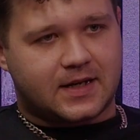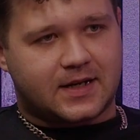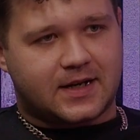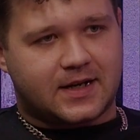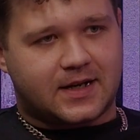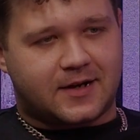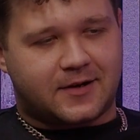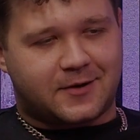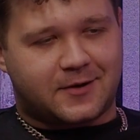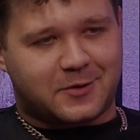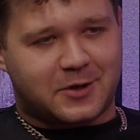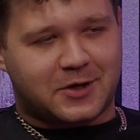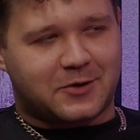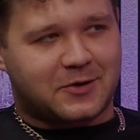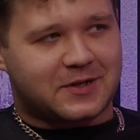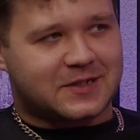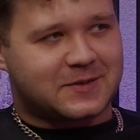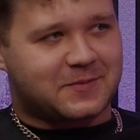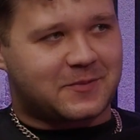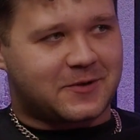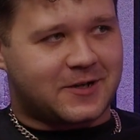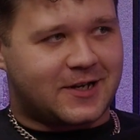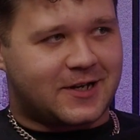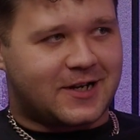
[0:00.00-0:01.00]
And I'm going to
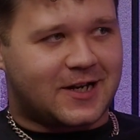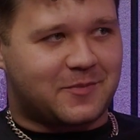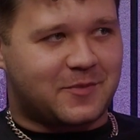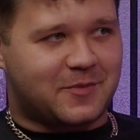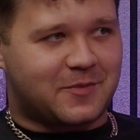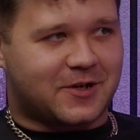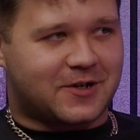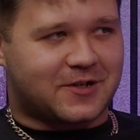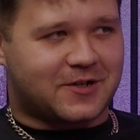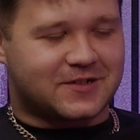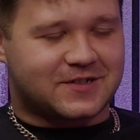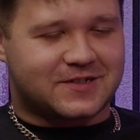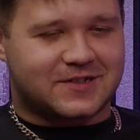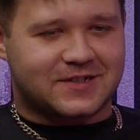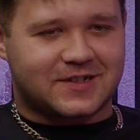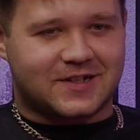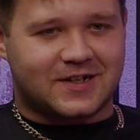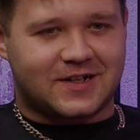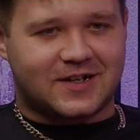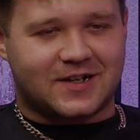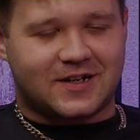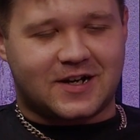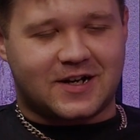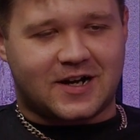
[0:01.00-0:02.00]
explain that because
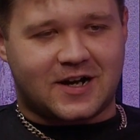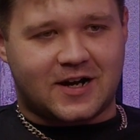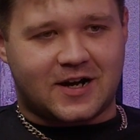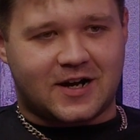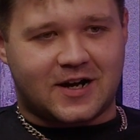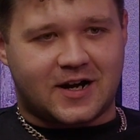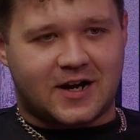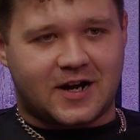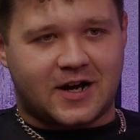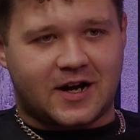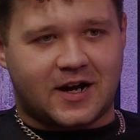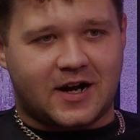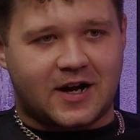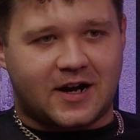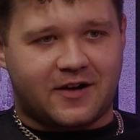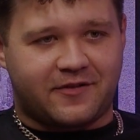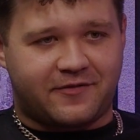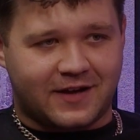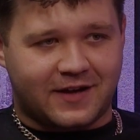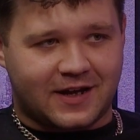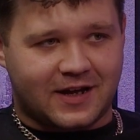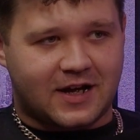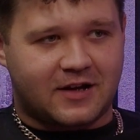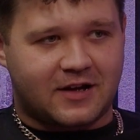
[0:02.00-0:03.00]
I
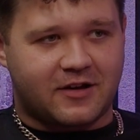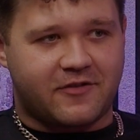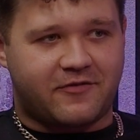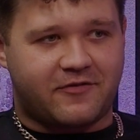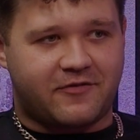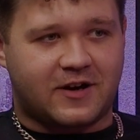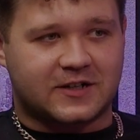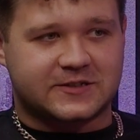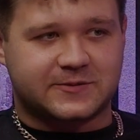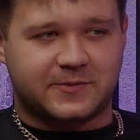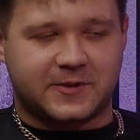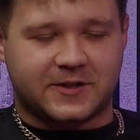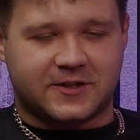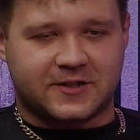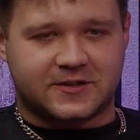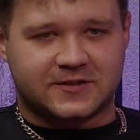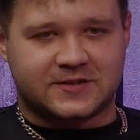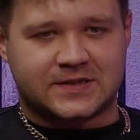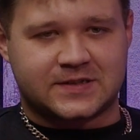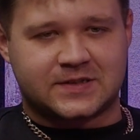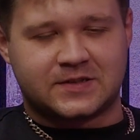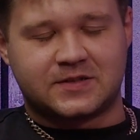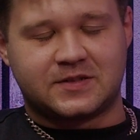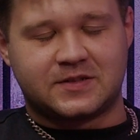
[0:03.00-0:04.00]
think Halifax,
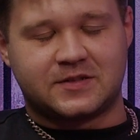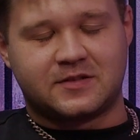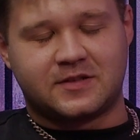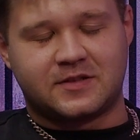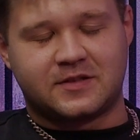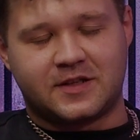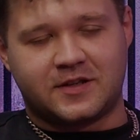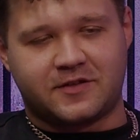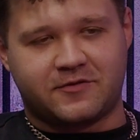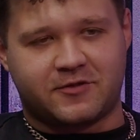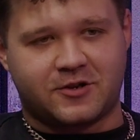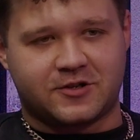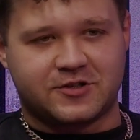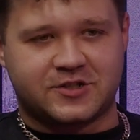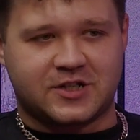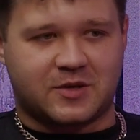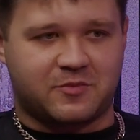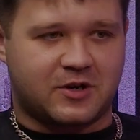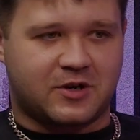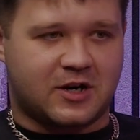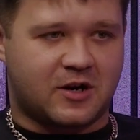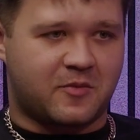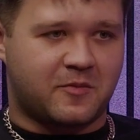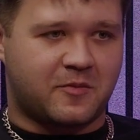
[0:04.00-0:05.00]
because you've got Jack
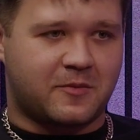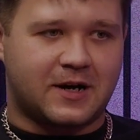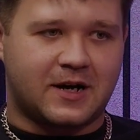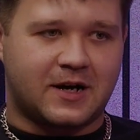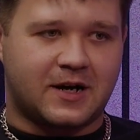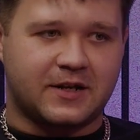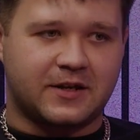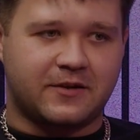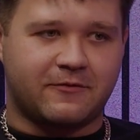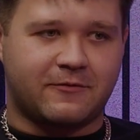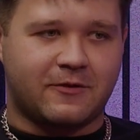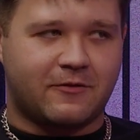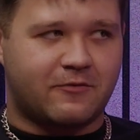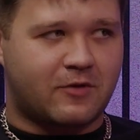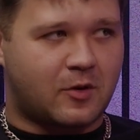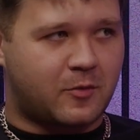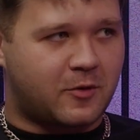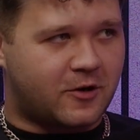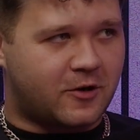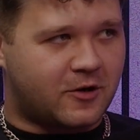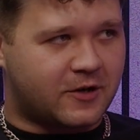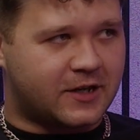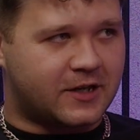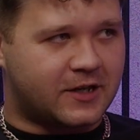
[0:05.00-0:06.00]
Brown back, you've got Rob
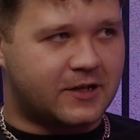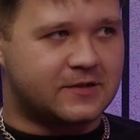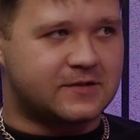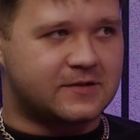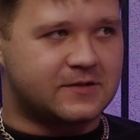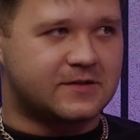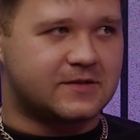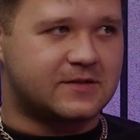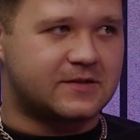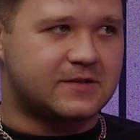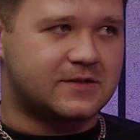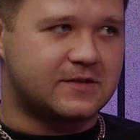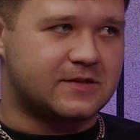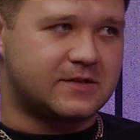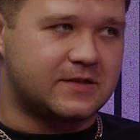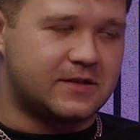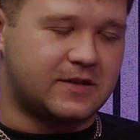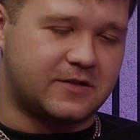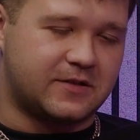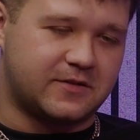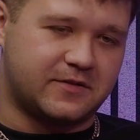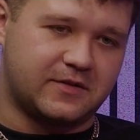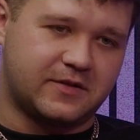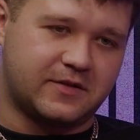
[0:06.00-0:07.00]
Hawkins,
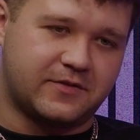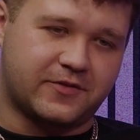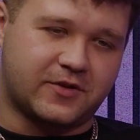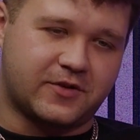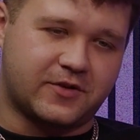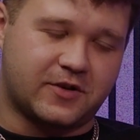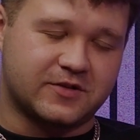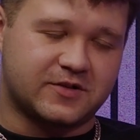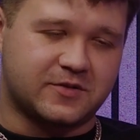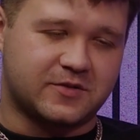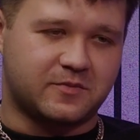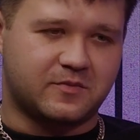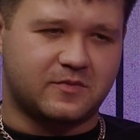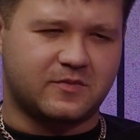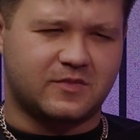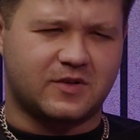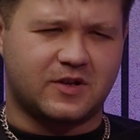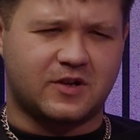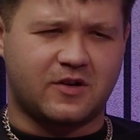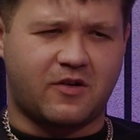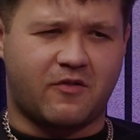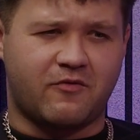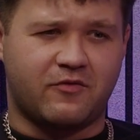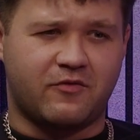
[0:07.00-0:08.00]
you've got a
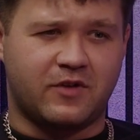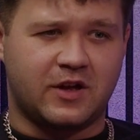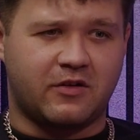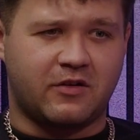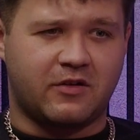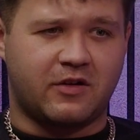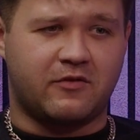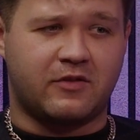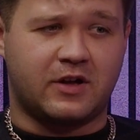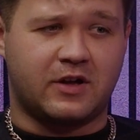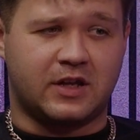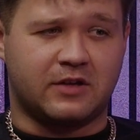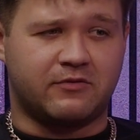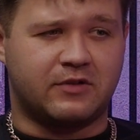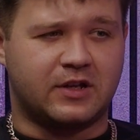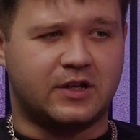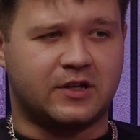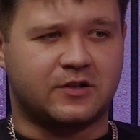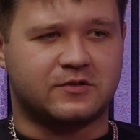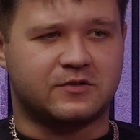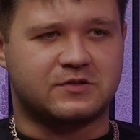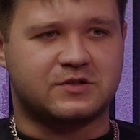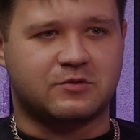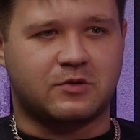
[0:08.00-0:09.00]
really, really, really
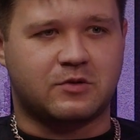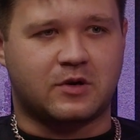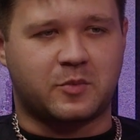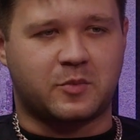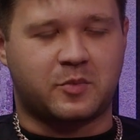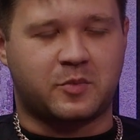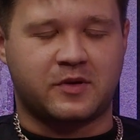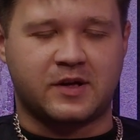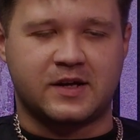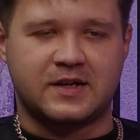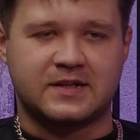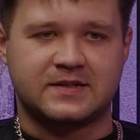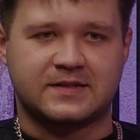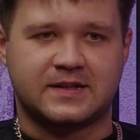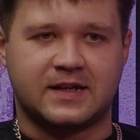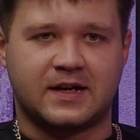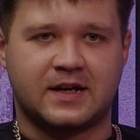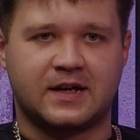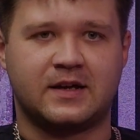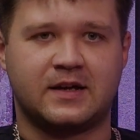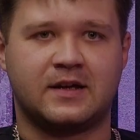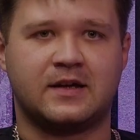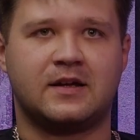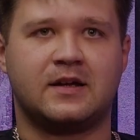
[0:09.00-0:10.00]
good squad of players
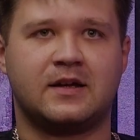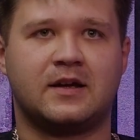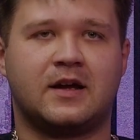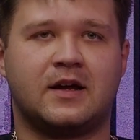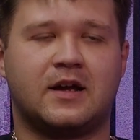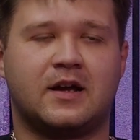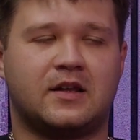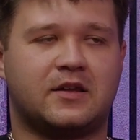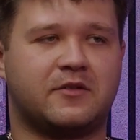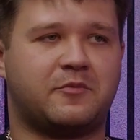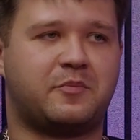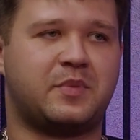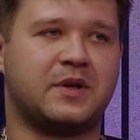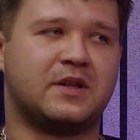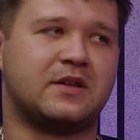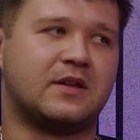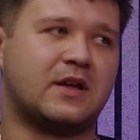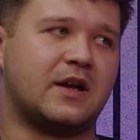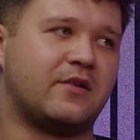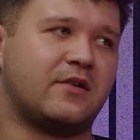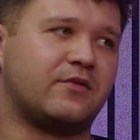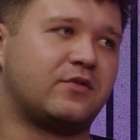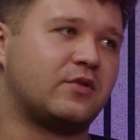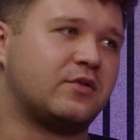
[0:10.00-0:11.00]
there, and they've been
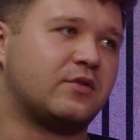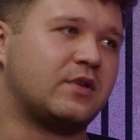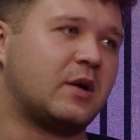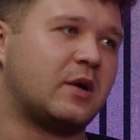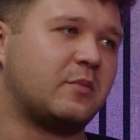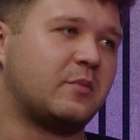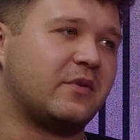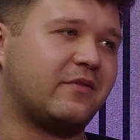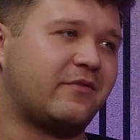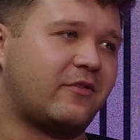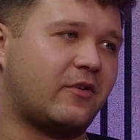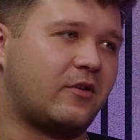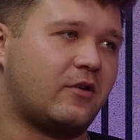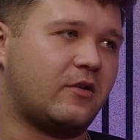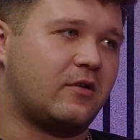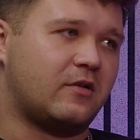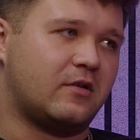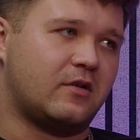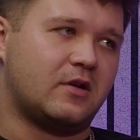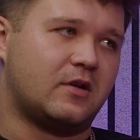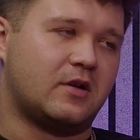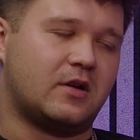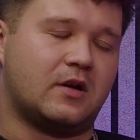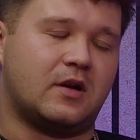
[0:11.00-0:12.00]
there, done that before,
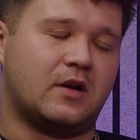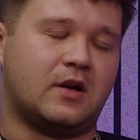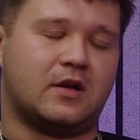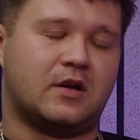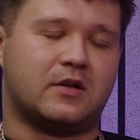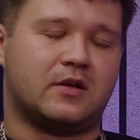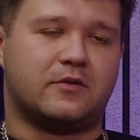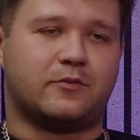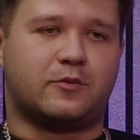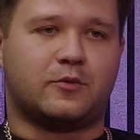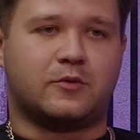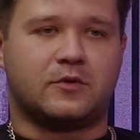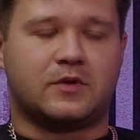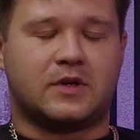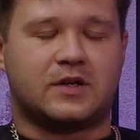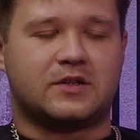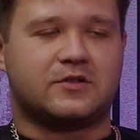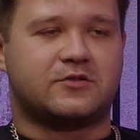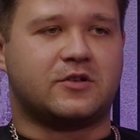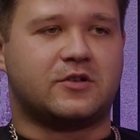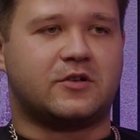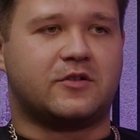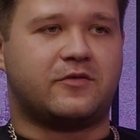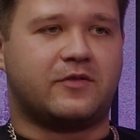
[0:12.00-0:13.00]
and they've won that
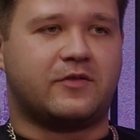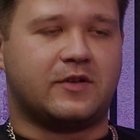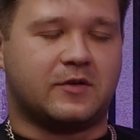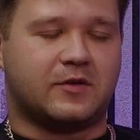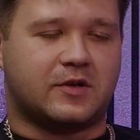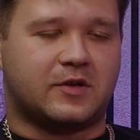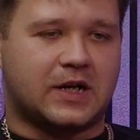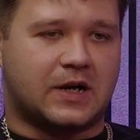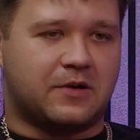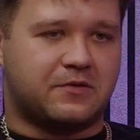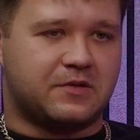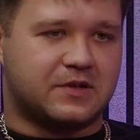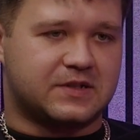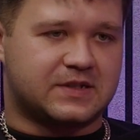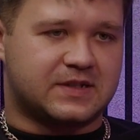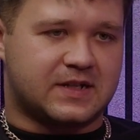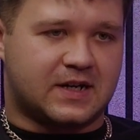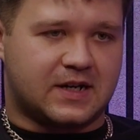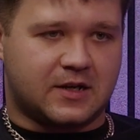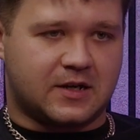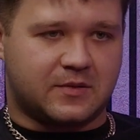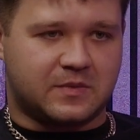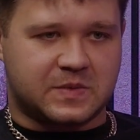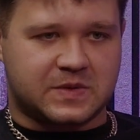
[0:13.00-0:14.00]
trophy countless
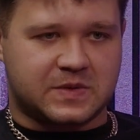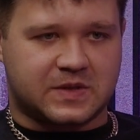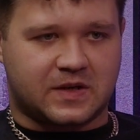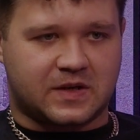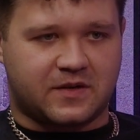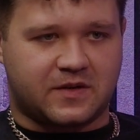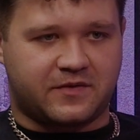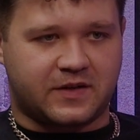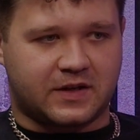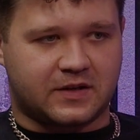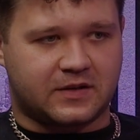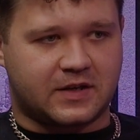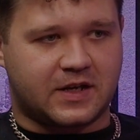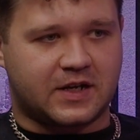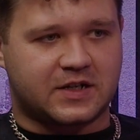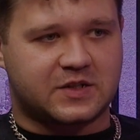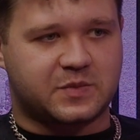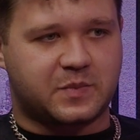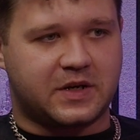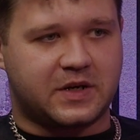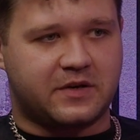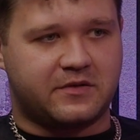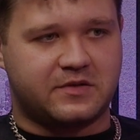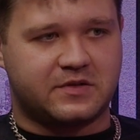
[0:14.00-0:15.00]
times, and I think the
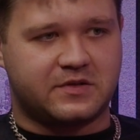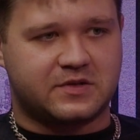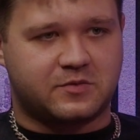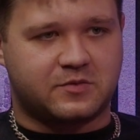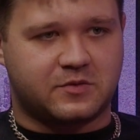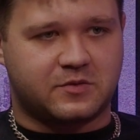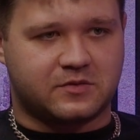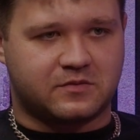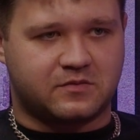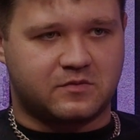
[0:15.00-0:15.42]
experience will